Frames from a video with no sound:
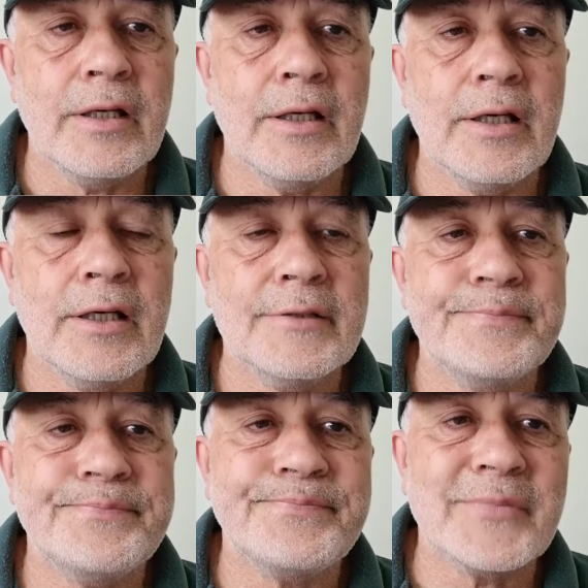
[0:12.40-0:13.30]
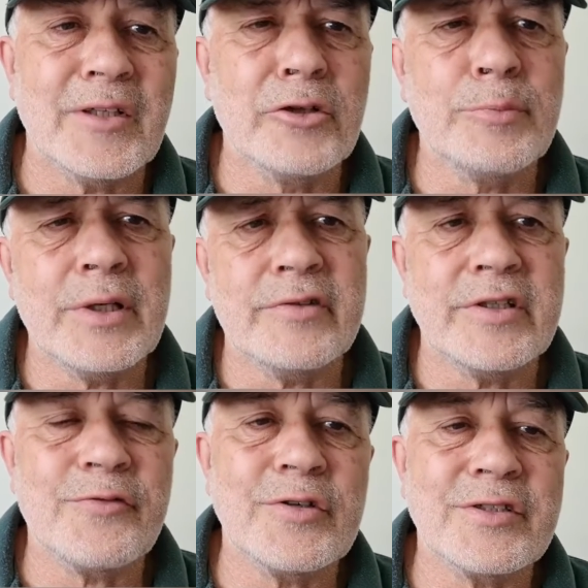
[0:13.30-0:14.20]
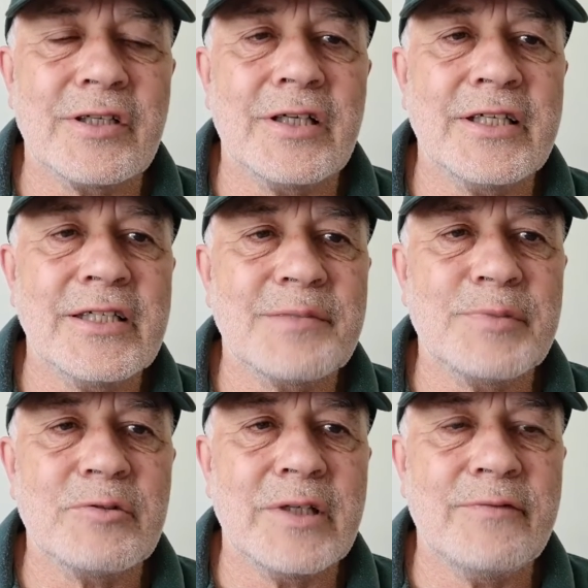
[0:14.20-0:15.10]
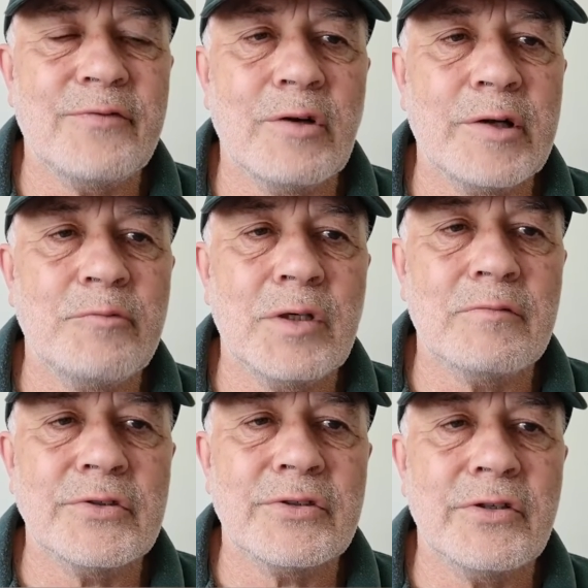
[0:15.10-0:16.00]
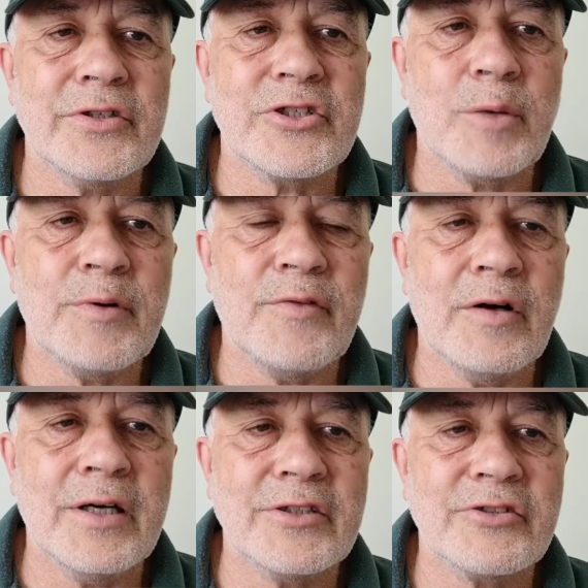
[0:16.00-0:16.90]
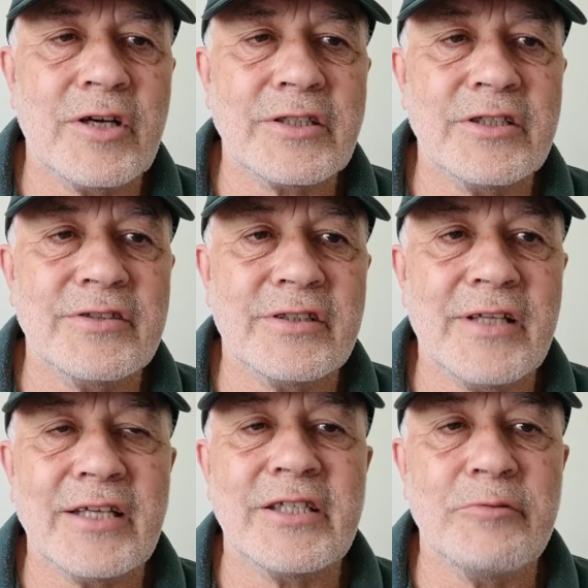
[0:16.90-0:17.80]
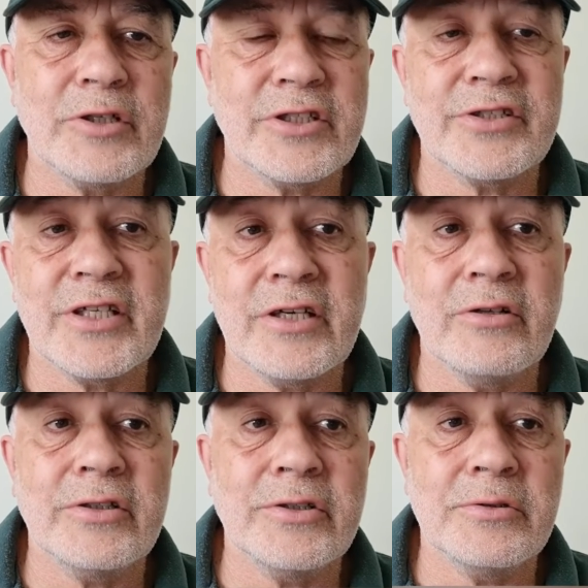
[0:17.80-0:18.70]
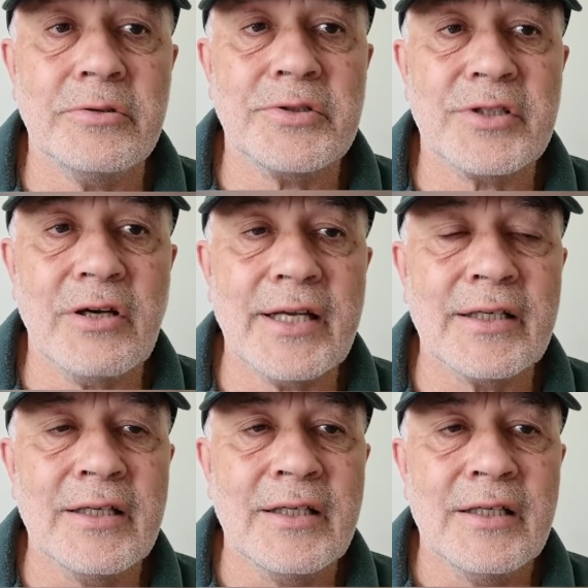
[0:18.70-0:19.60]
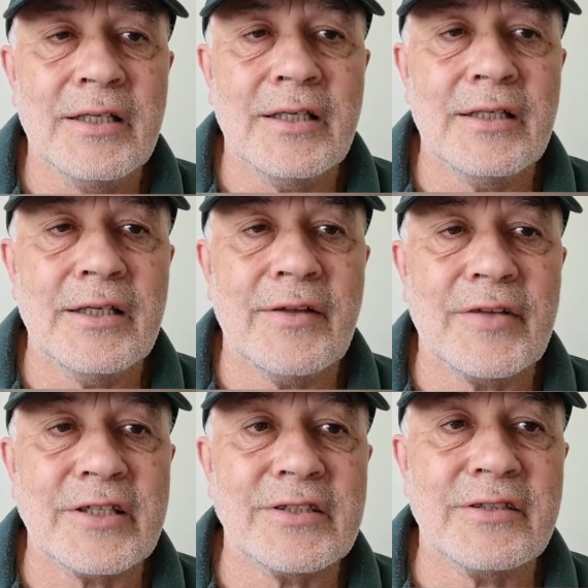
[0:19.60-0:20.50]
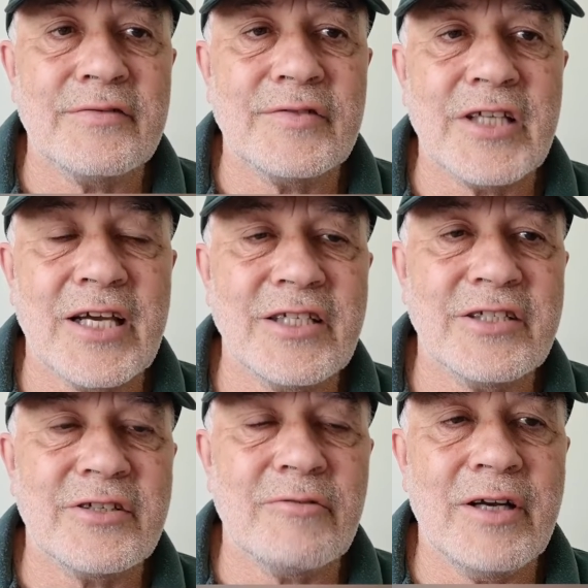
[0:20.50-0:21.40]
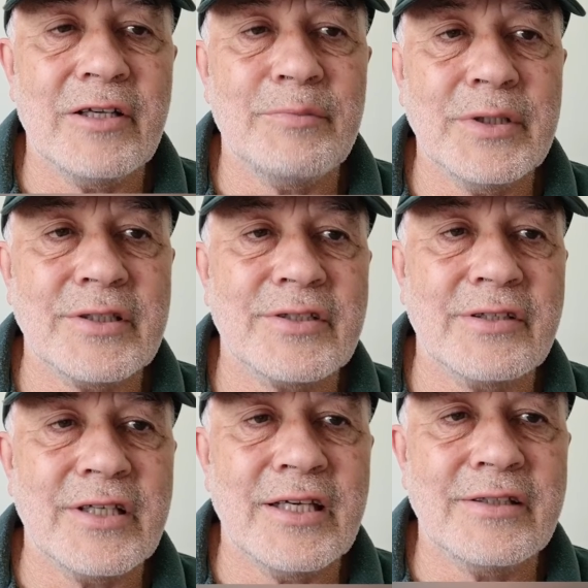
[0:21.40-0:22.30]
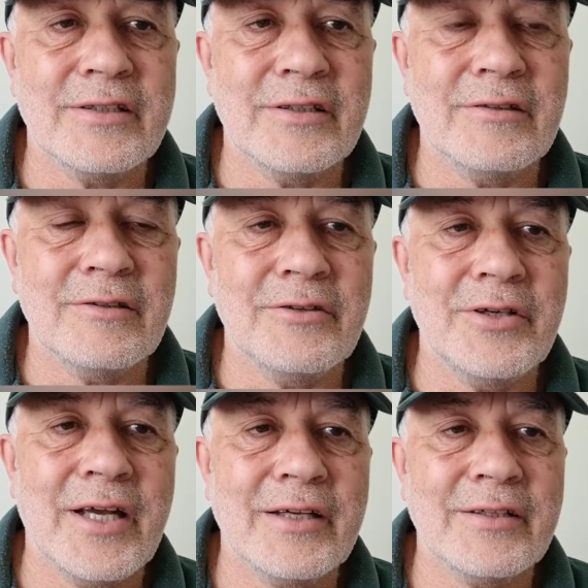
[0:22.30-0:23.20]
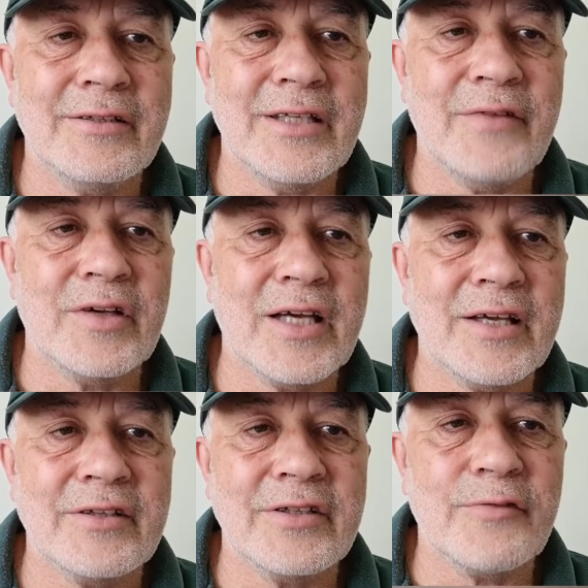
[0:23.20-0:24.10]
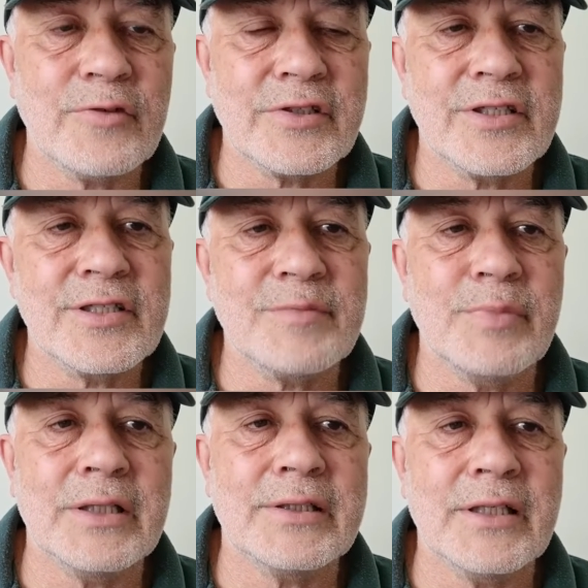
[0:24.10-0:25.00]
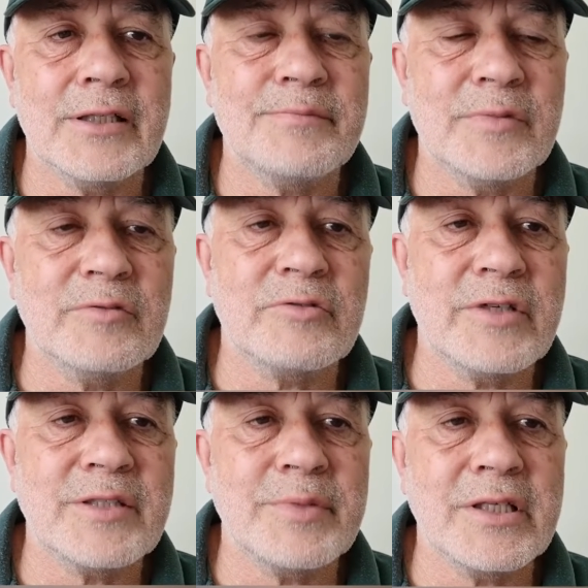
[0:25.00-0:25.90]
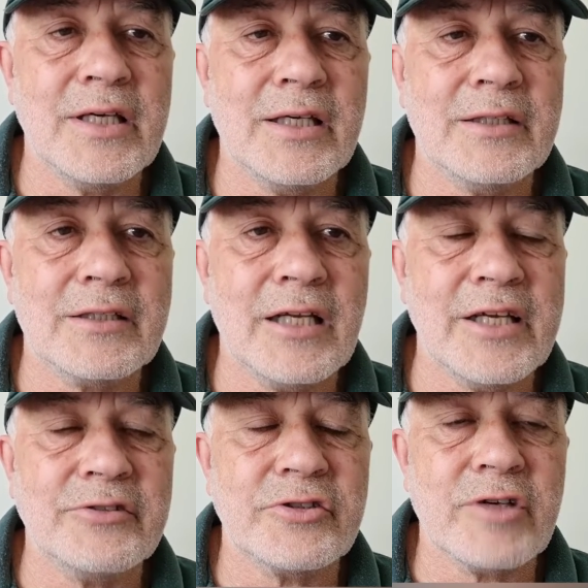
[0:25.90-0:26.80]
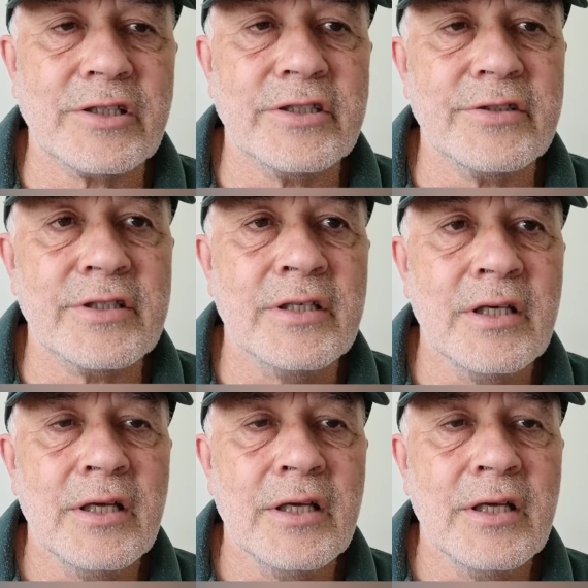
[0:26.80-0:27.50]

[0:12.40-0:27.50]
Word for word: Um, a little bit of a difference, I guess, between following what was on the Shopify instructions and actually what you see on your site. Uh, things have changed around a bit, so you had to learn how to navigate the differences, but um, it was reasonably uh, clear instructions